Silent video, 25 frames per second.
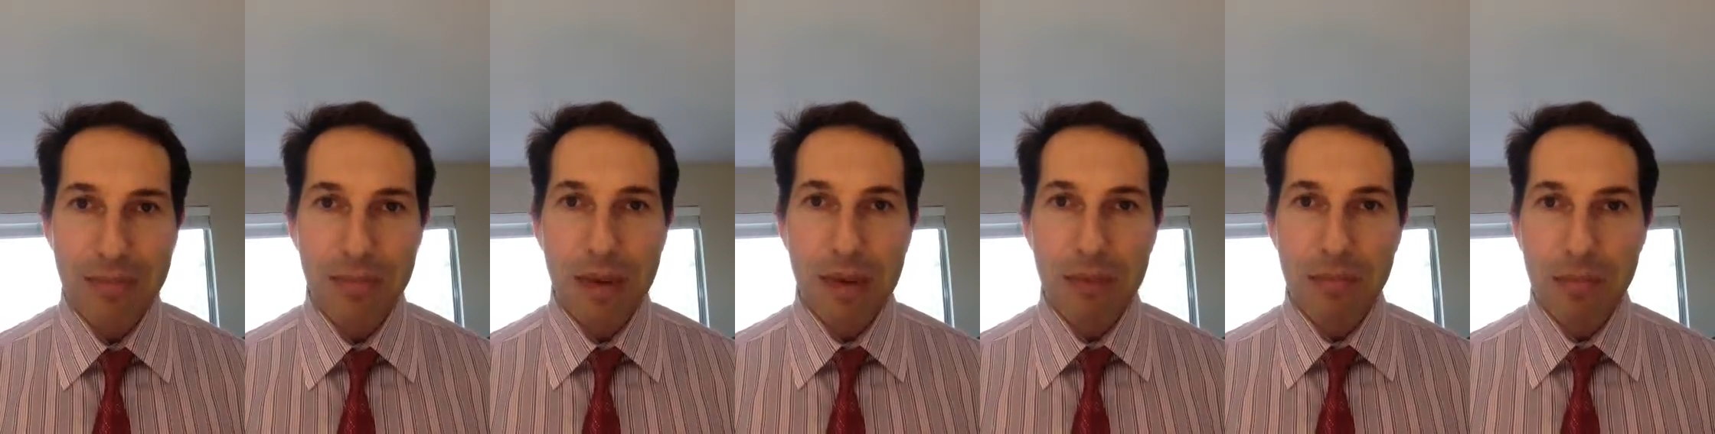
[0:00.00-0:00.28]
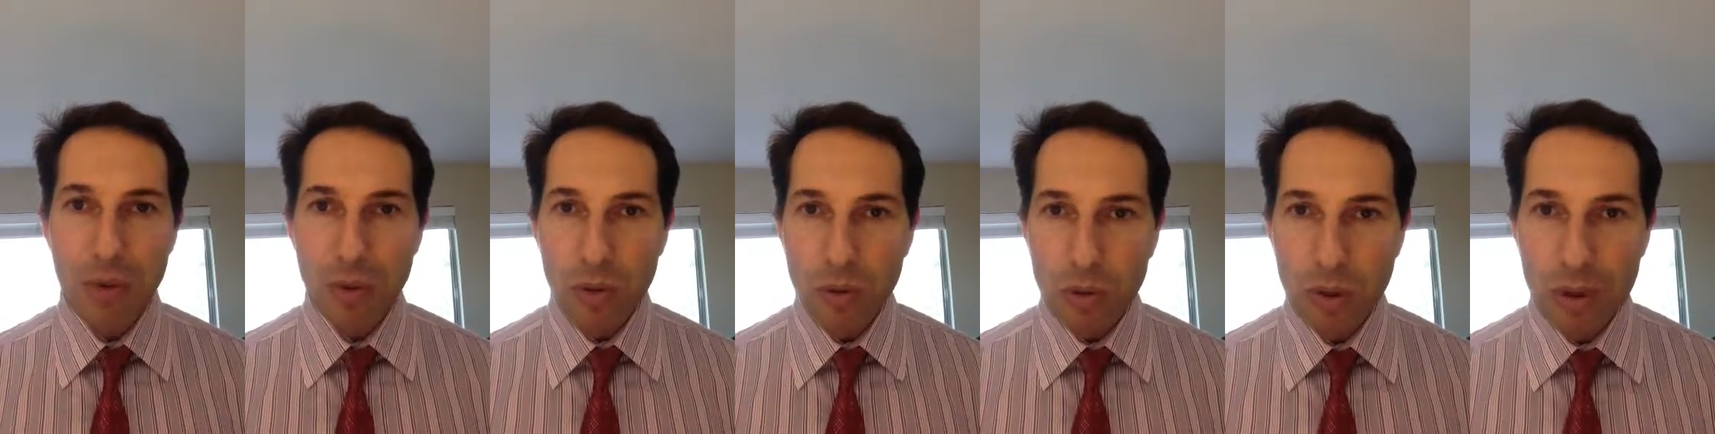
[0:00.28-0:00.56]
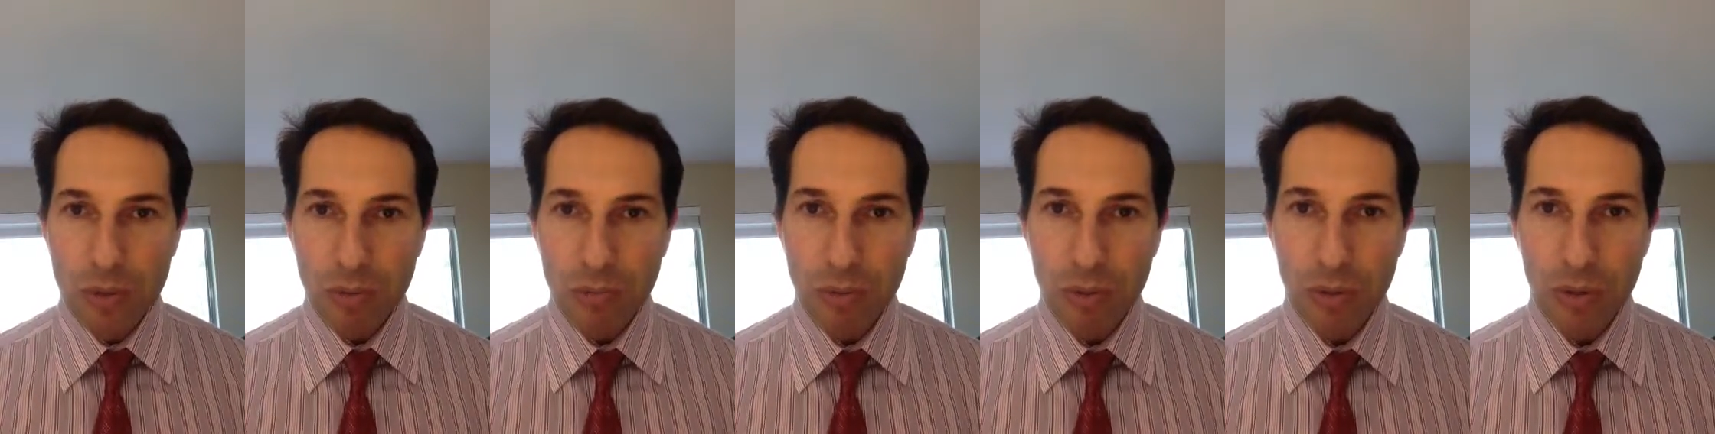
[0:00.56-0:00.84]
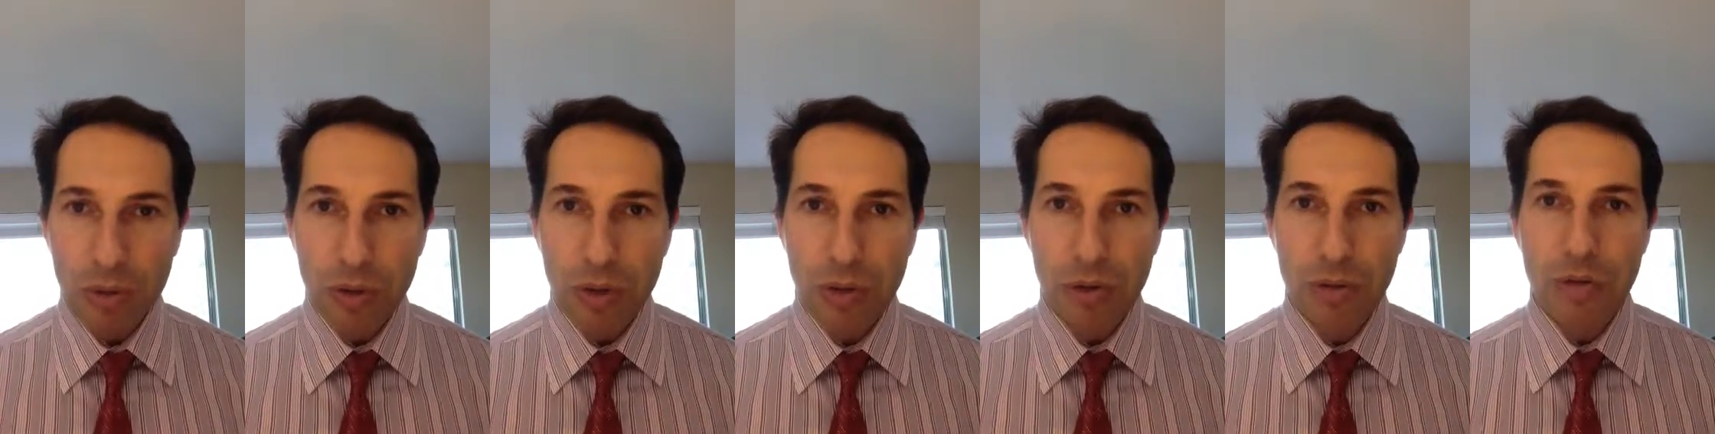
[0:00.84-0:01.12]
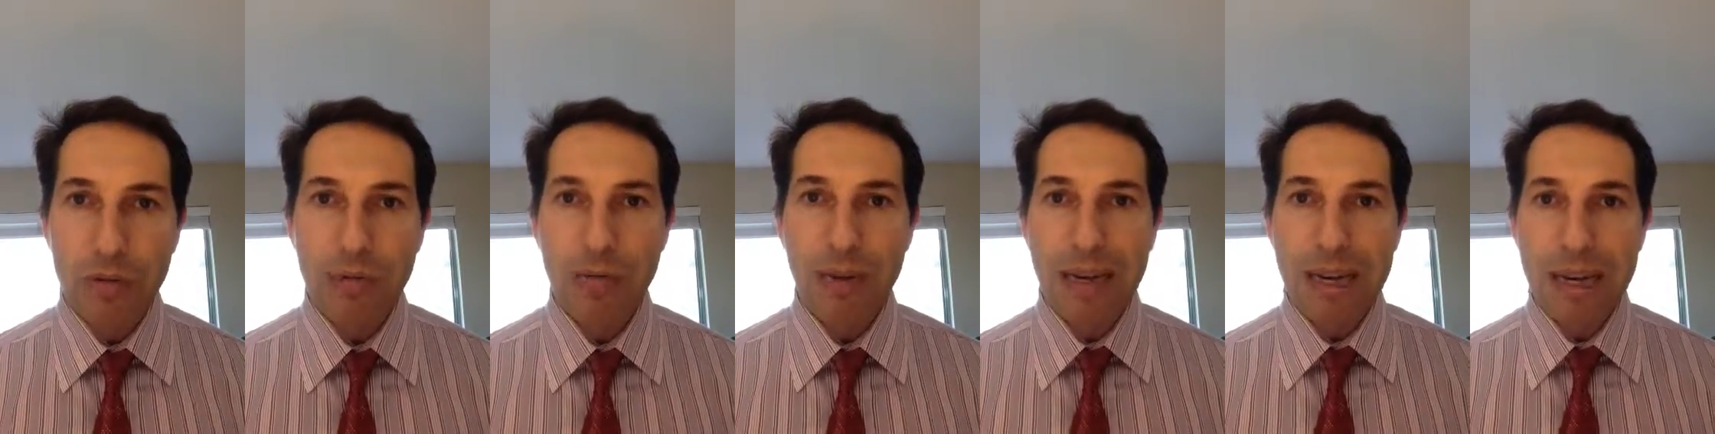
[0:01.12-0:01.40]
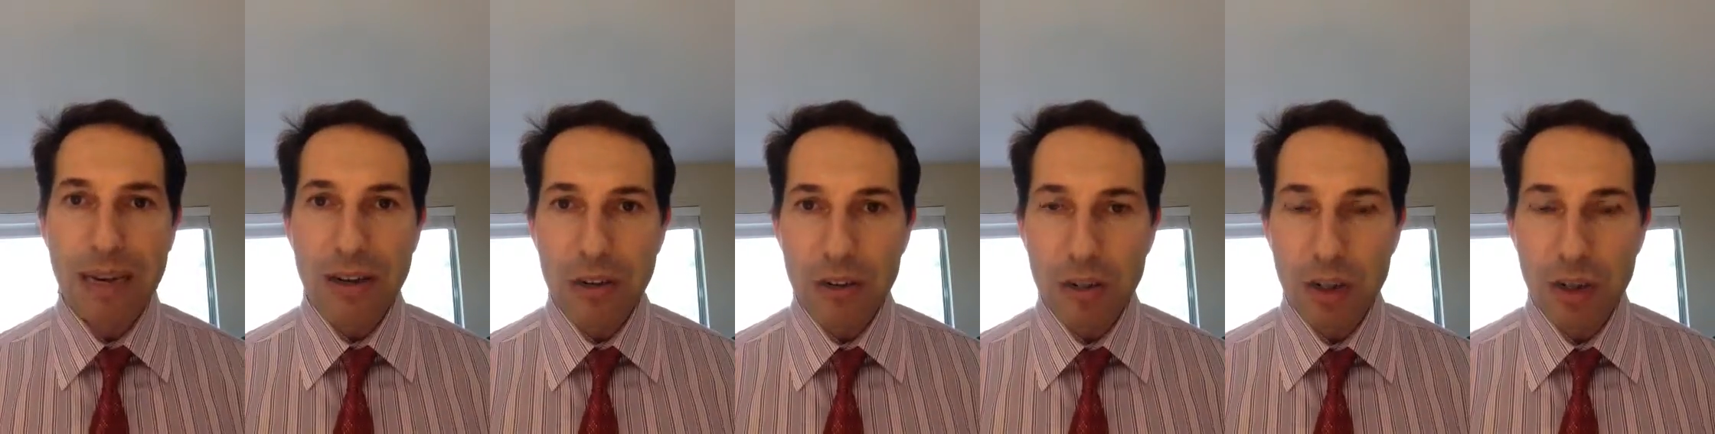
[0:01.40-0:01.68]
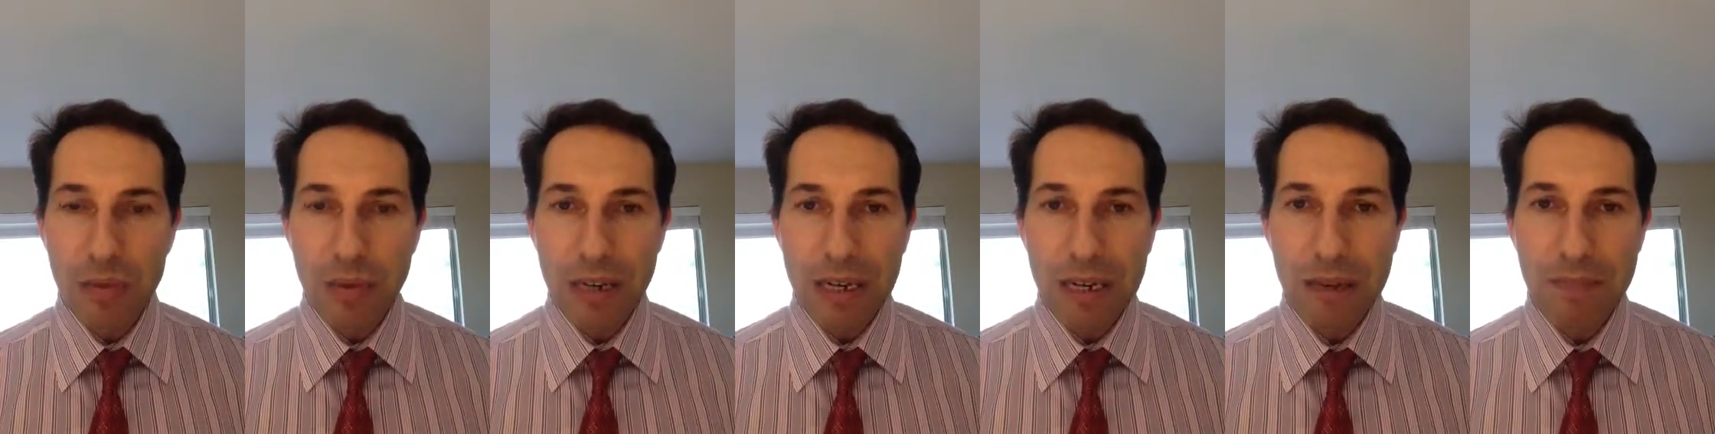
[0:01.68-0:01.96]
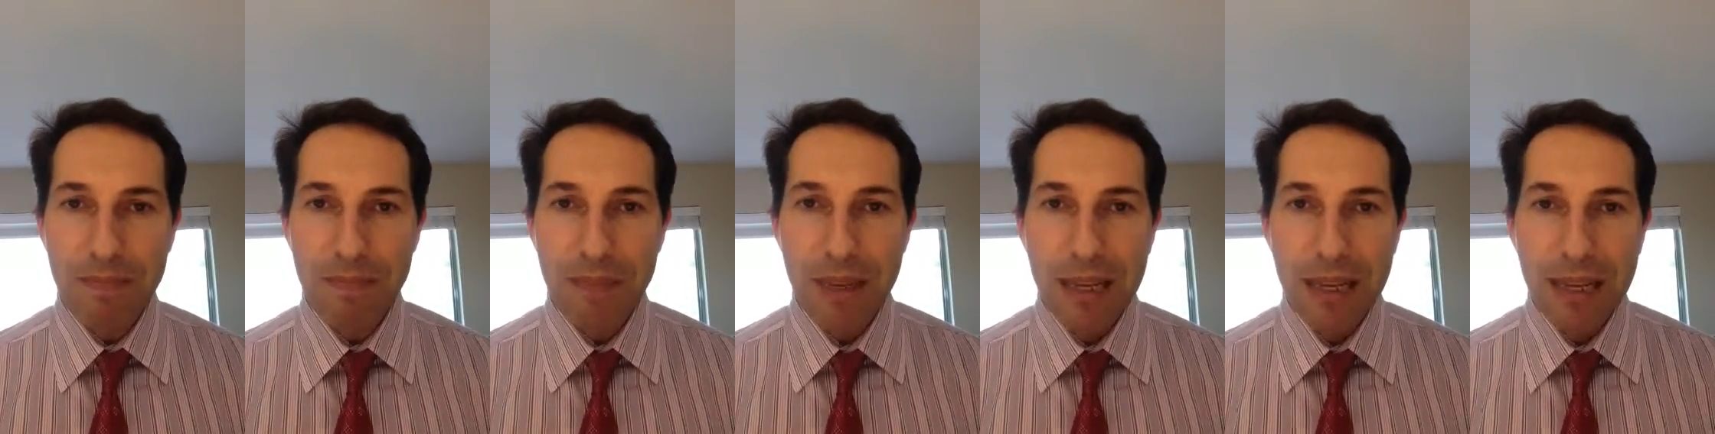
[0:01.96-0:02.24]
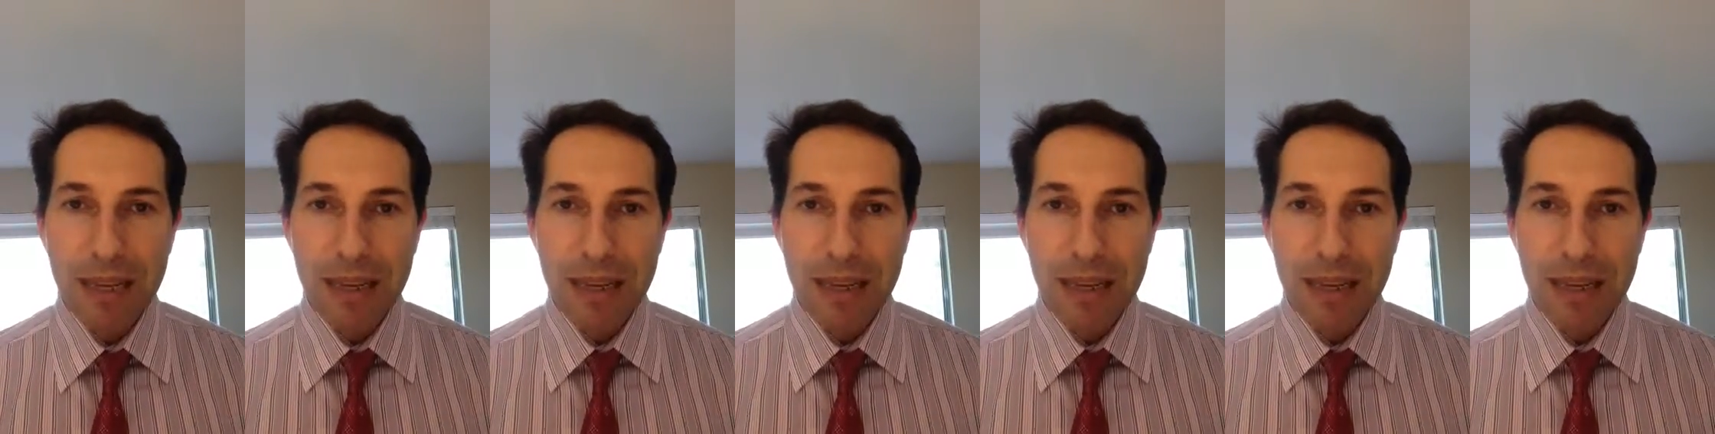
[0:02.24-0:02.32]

My mood improved. My energy went up.